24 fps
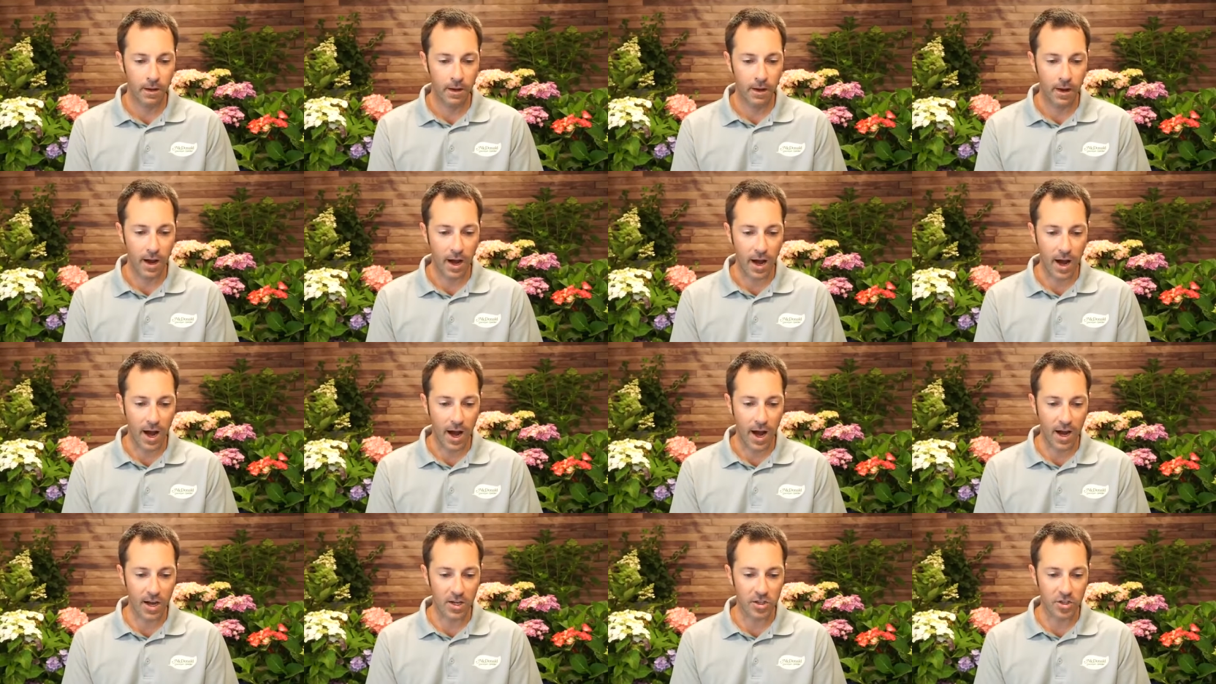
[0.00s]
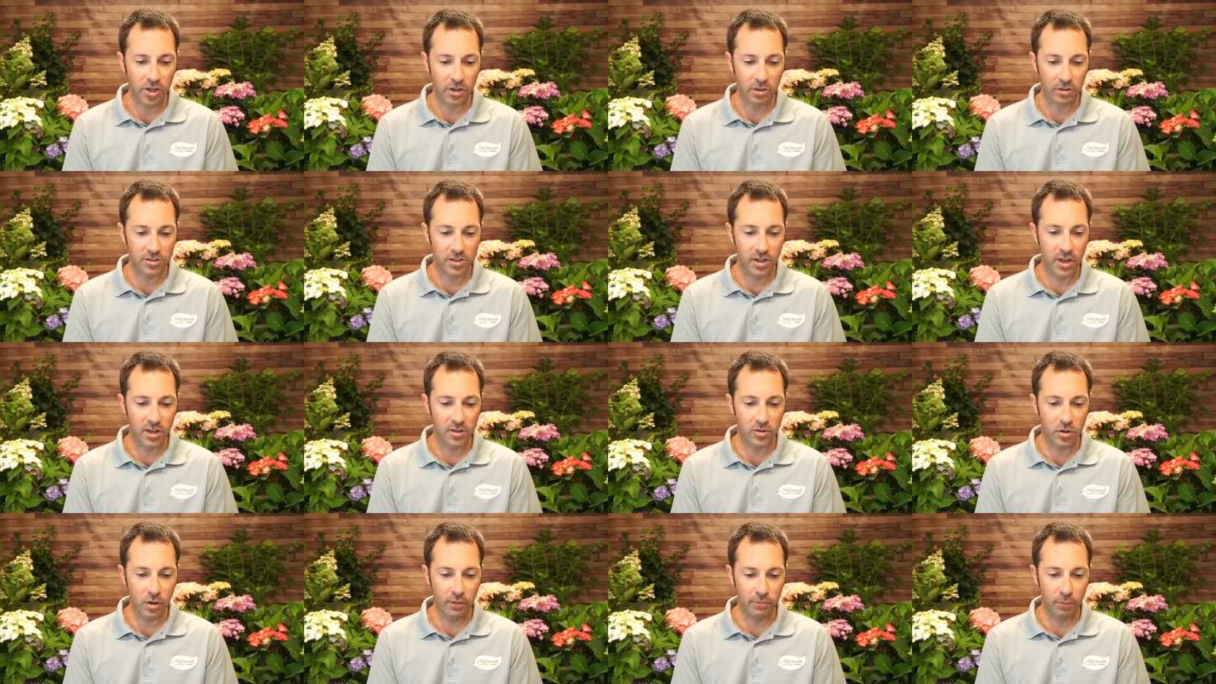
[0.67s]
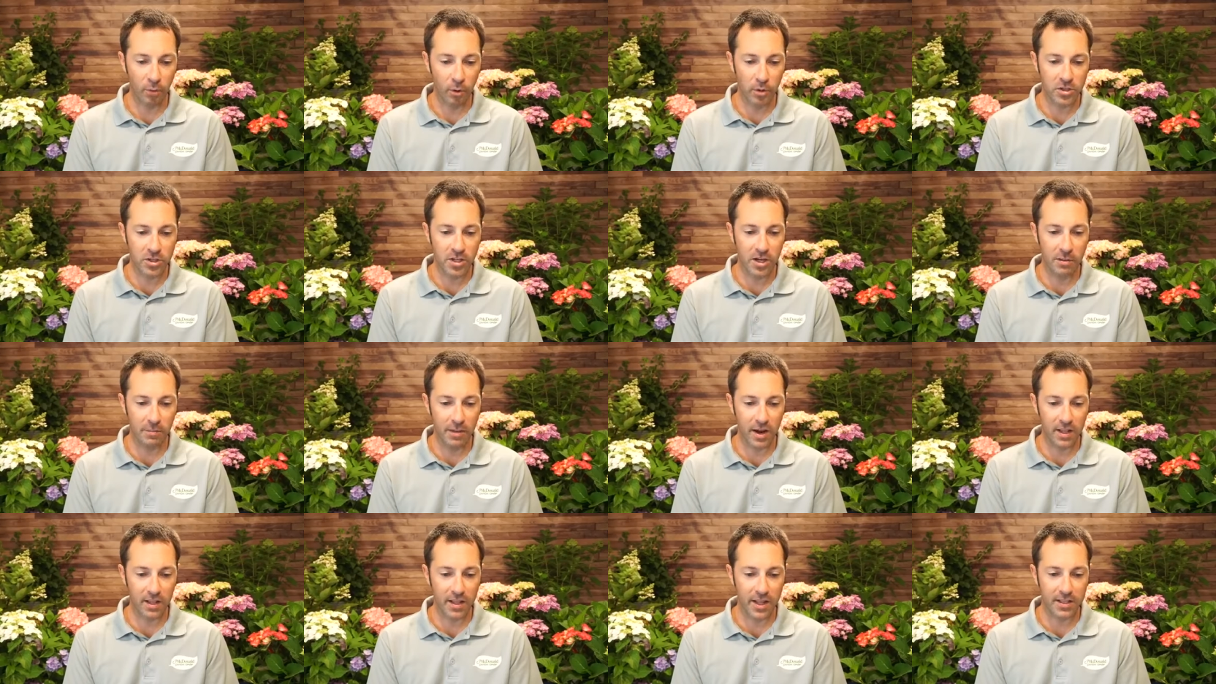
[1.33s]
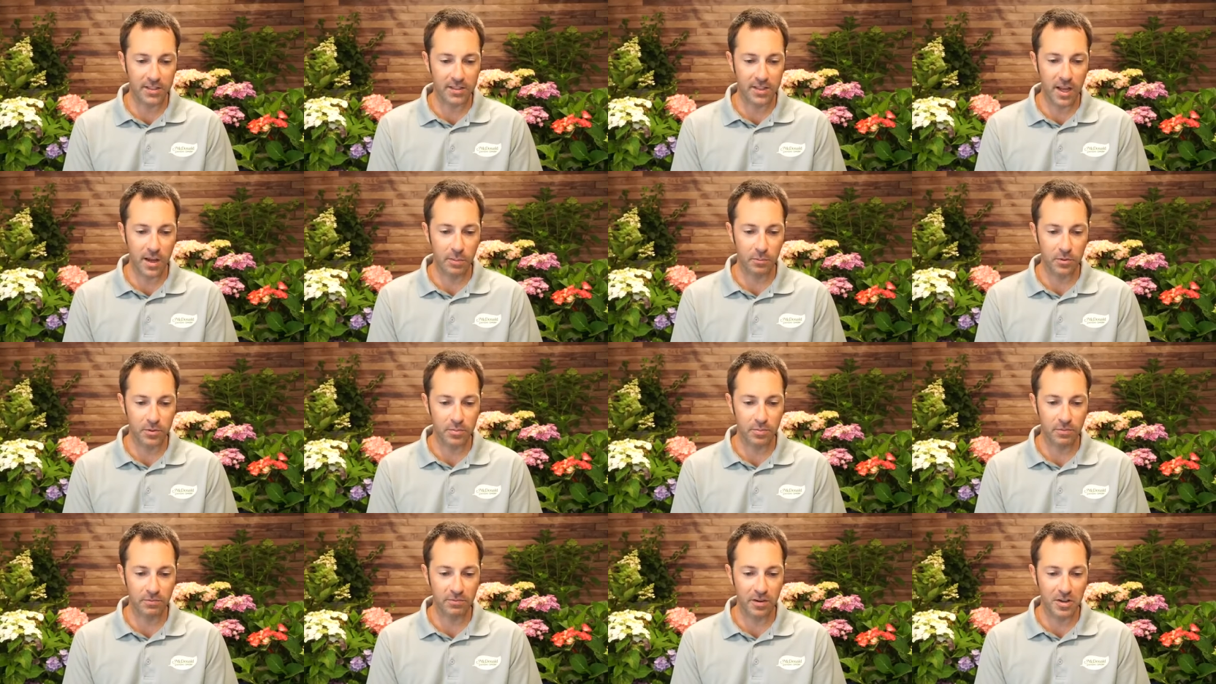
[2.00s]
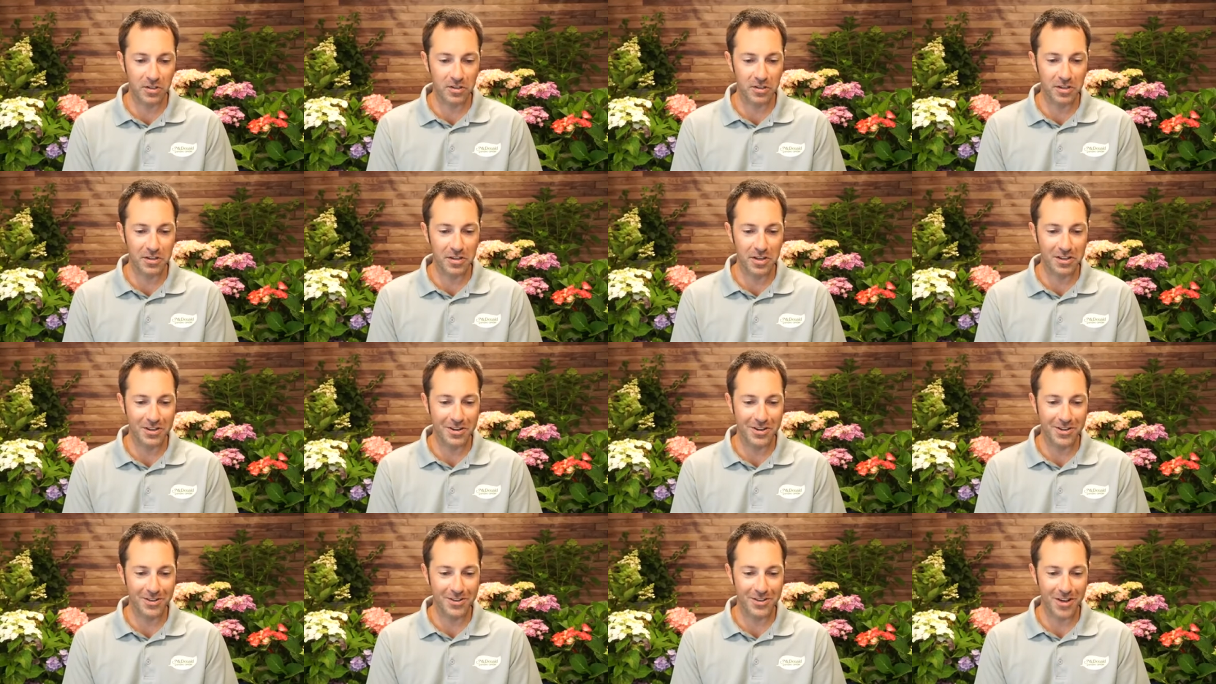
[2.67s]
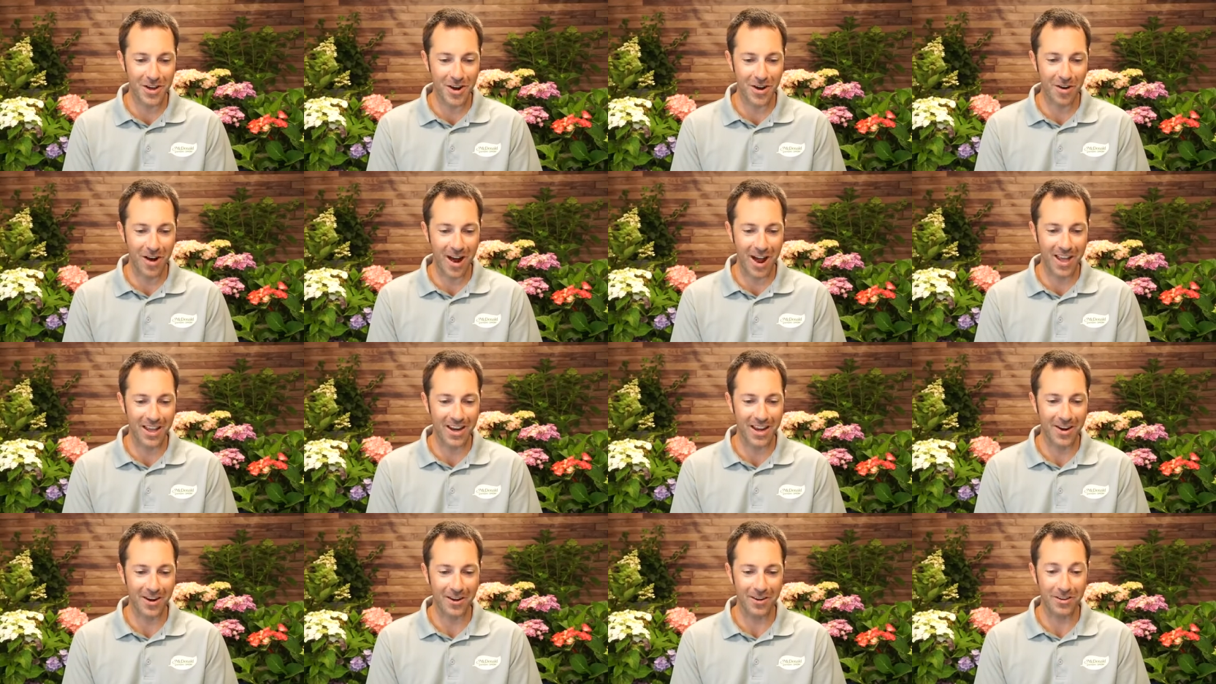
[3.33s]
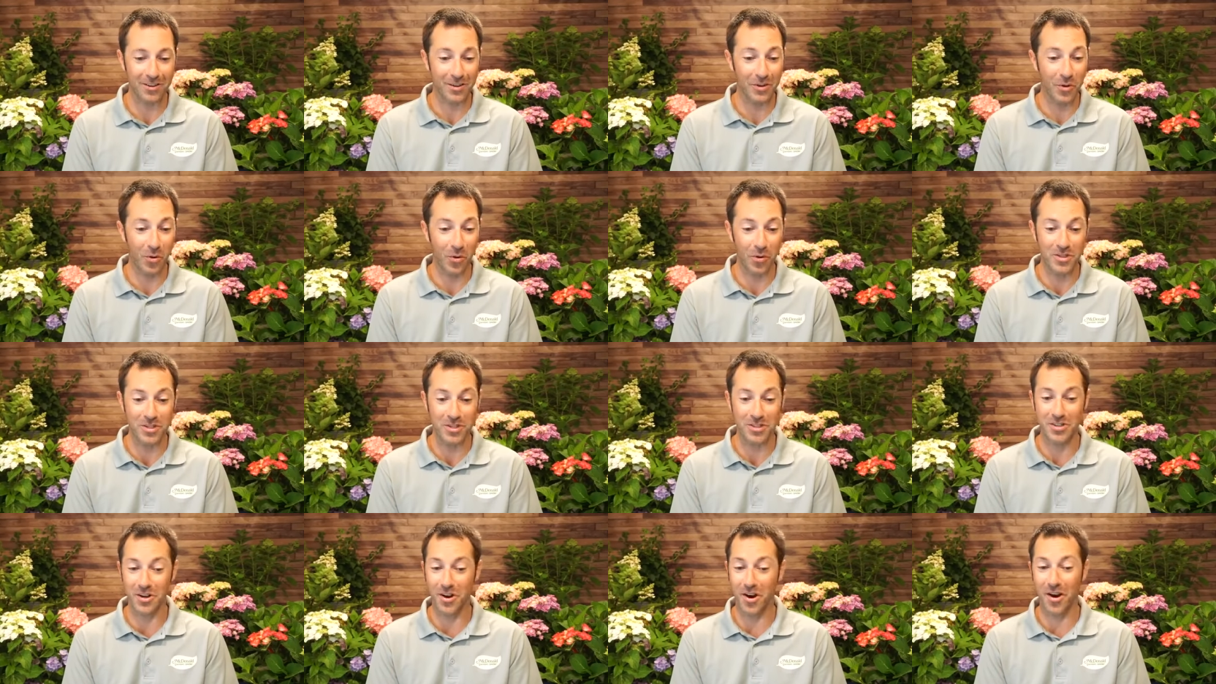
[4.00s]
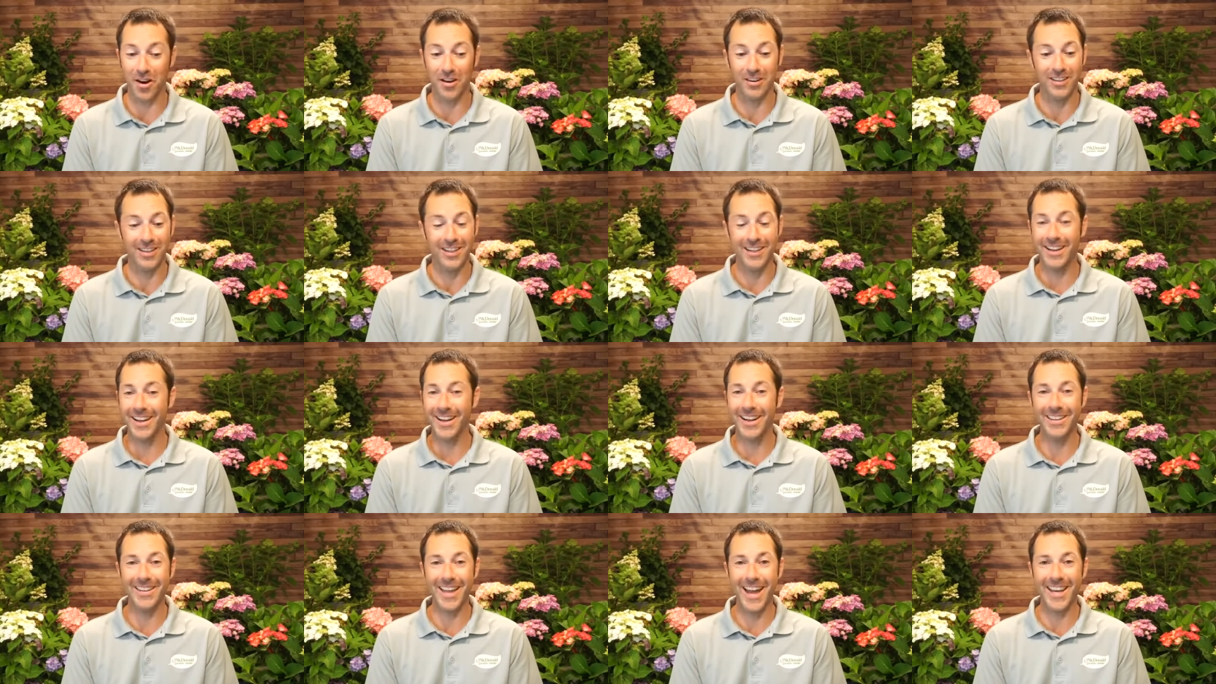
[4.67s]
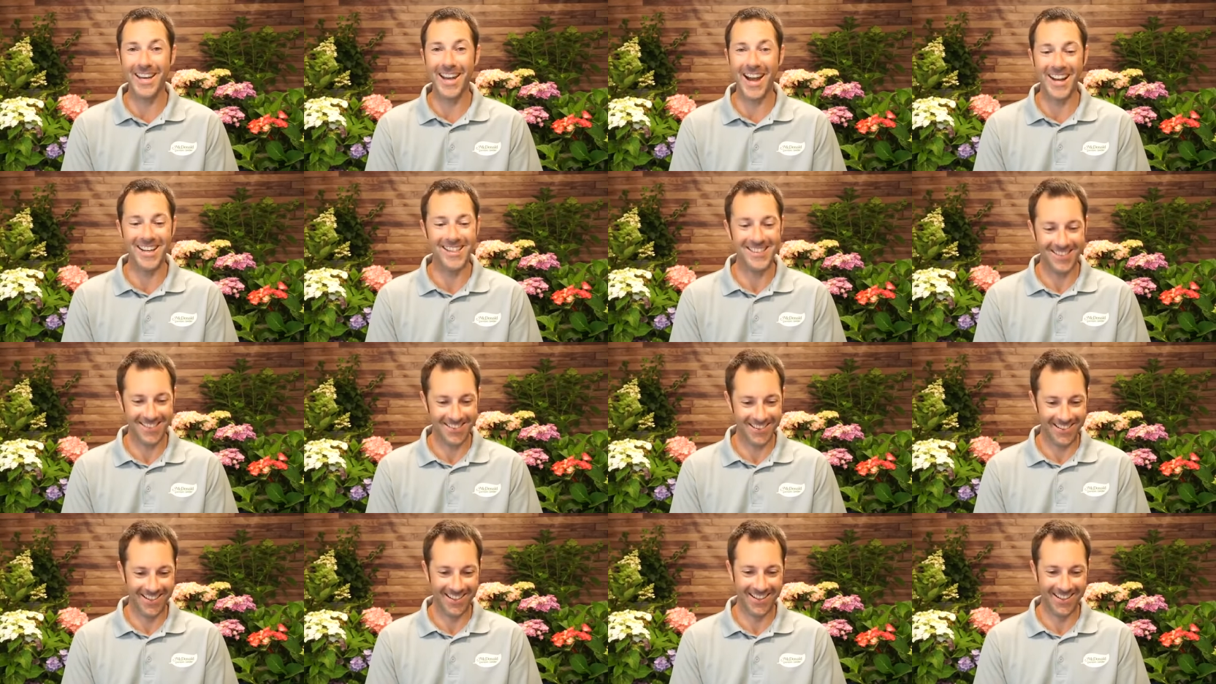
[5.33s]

Uh, Cheryl said, so fortunate my landscape was professionally done years ago. I inherited the gorgeous yard. Isn't that nice?